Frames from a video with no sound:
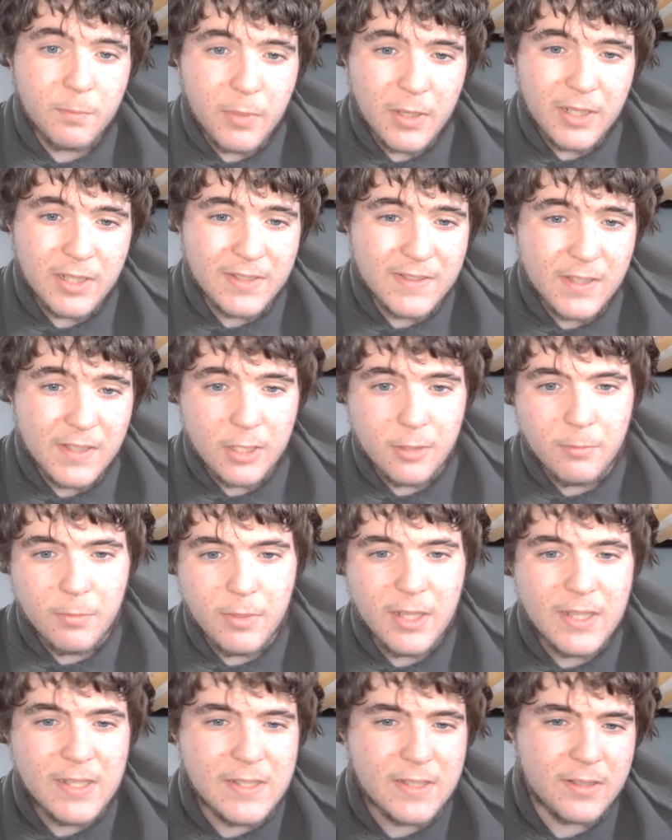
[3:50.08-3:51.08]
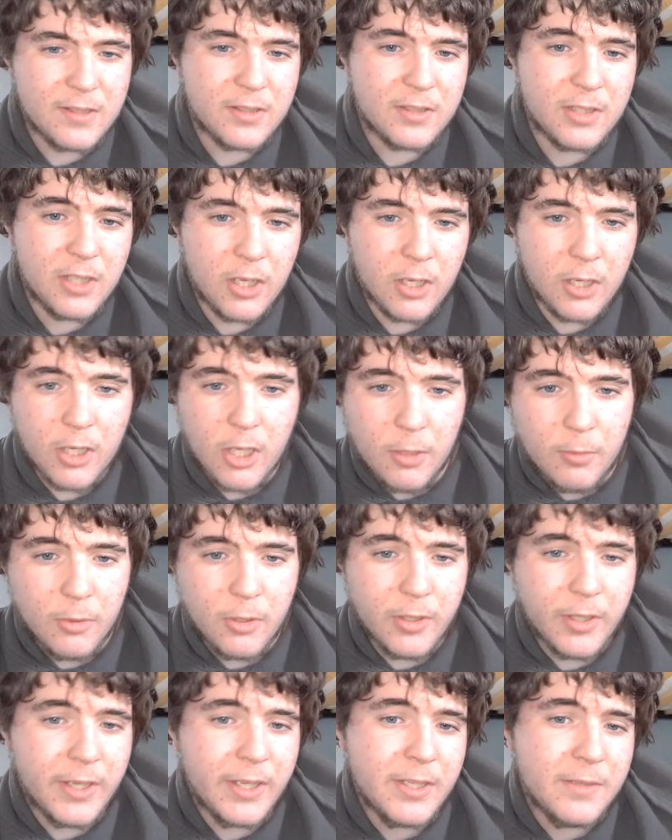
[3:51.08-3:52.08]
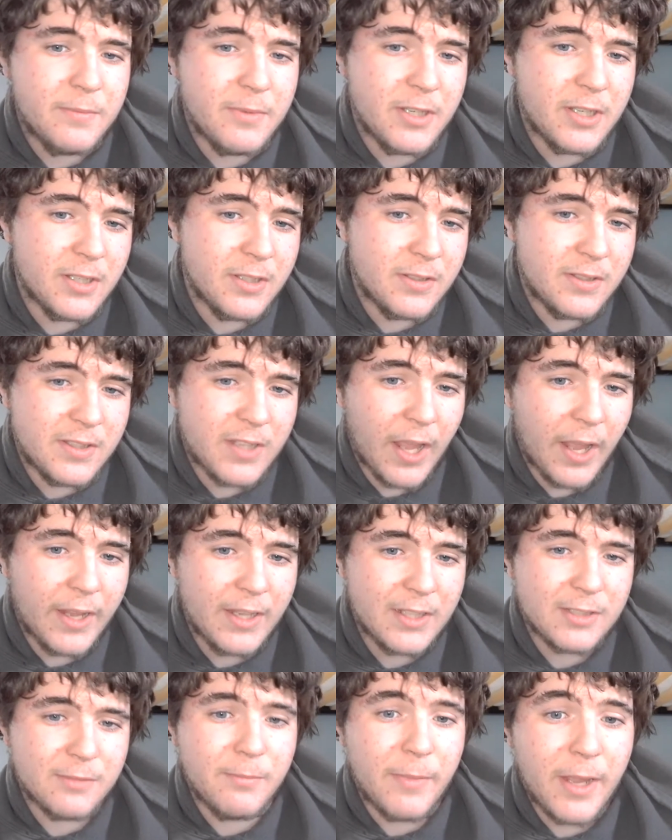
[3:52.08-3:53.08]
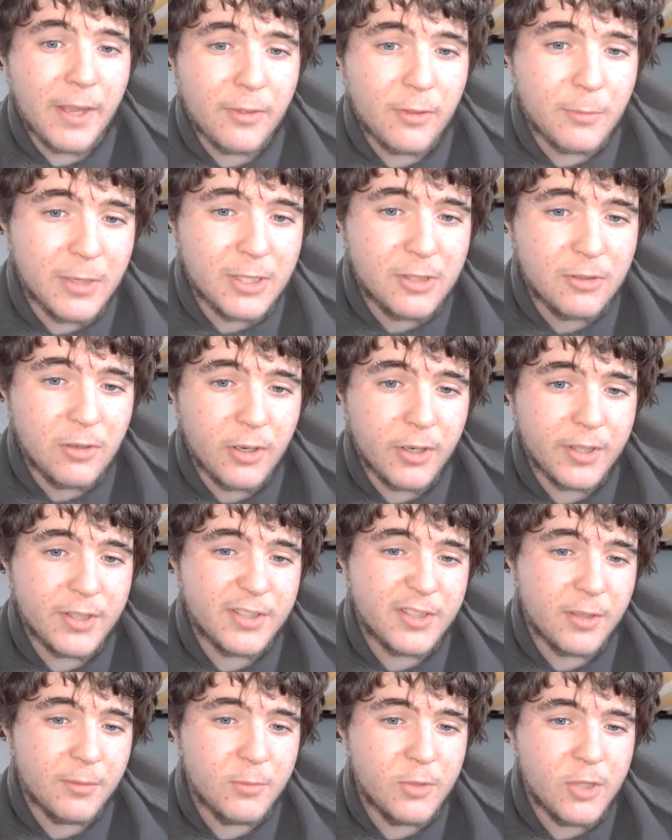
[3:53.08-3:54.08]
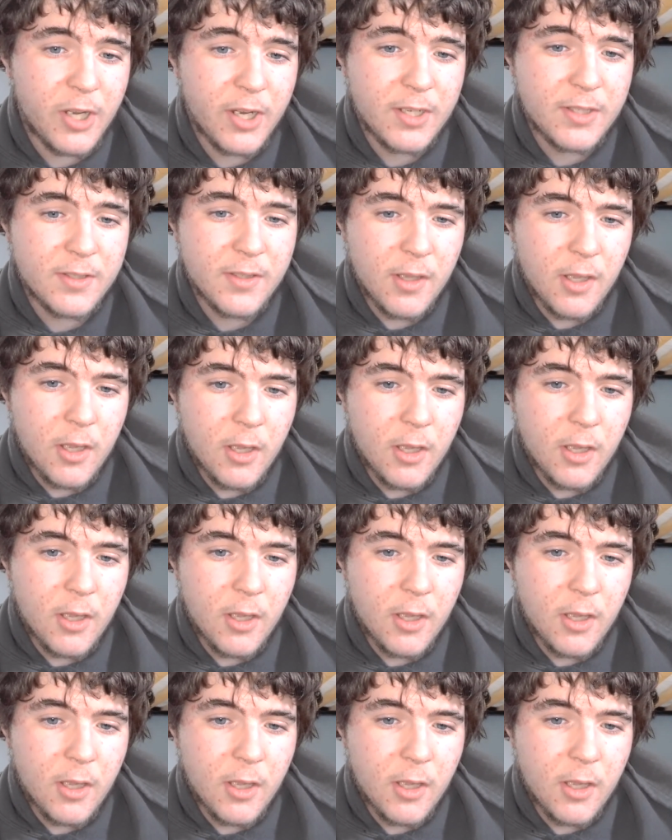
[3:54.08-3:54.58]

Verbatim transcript: CBs and a couple A's because science and math are my strongest subjects.